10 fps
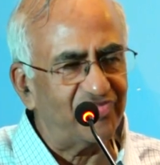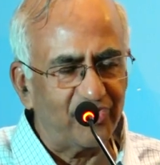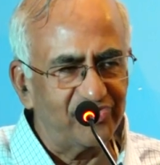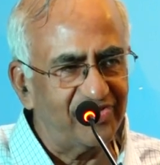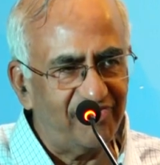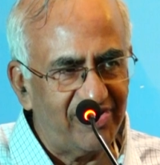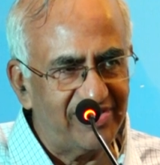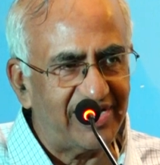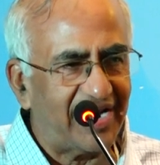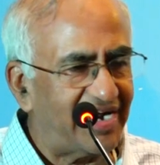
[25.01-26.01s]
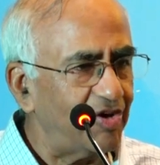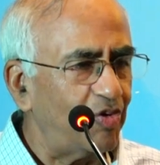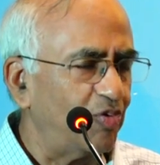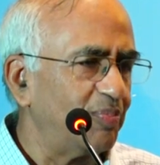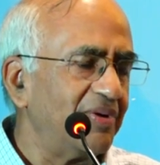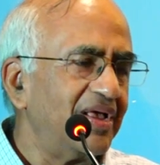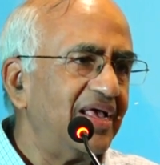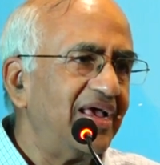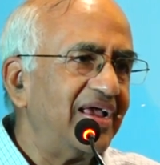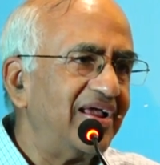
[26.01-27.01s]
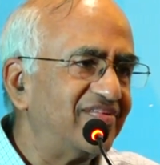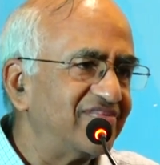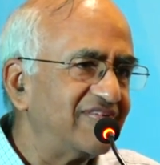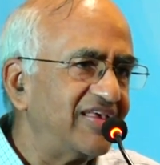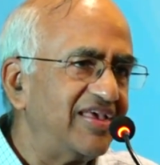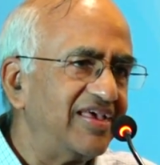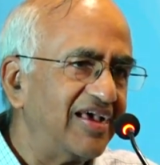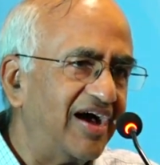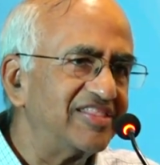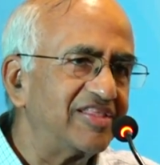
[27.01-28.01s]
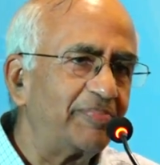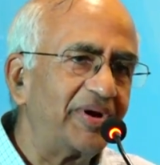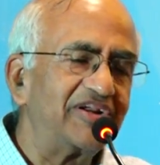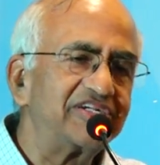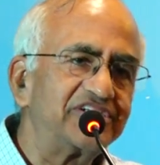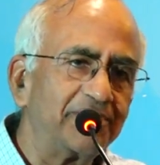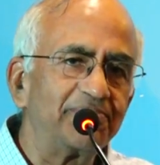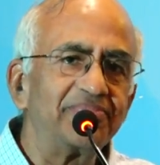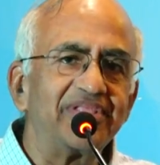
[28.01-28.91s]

Of course, even in the Tata Group, it's the entrepreneurship